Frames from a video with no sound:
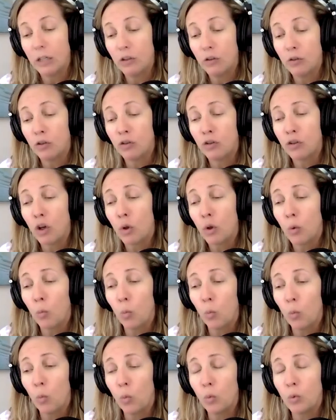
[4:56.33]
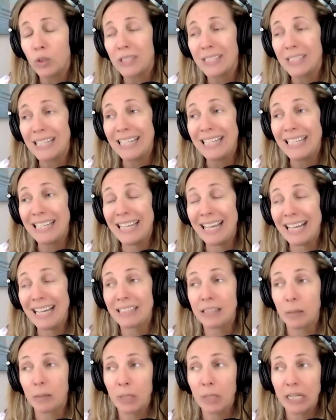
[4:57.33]
So to get
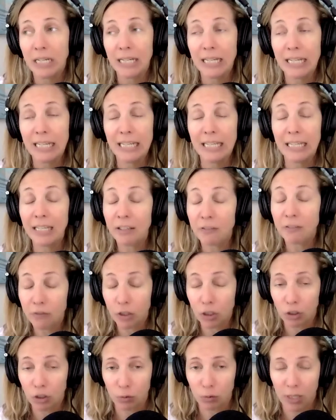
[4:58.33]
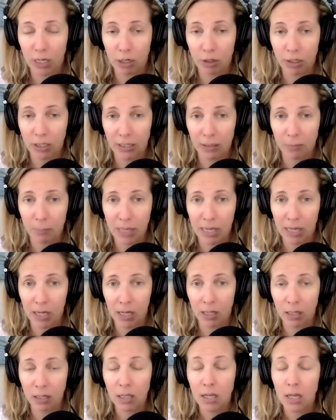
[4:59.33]
somebody to give you their
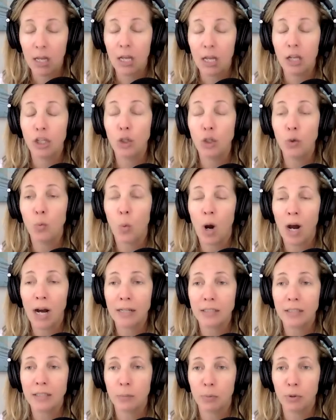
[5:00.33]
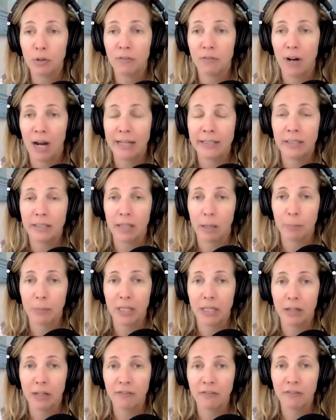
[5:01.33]
email, you want to provide
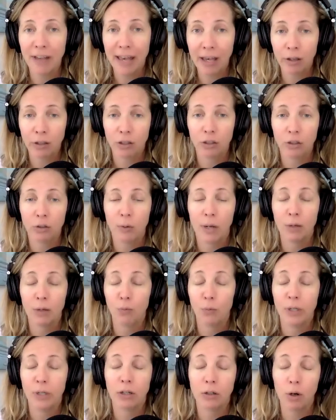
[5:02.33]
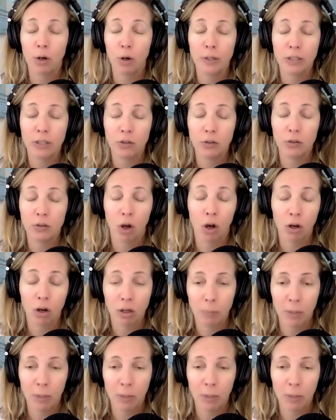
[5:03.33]
something of value. And we are going to talk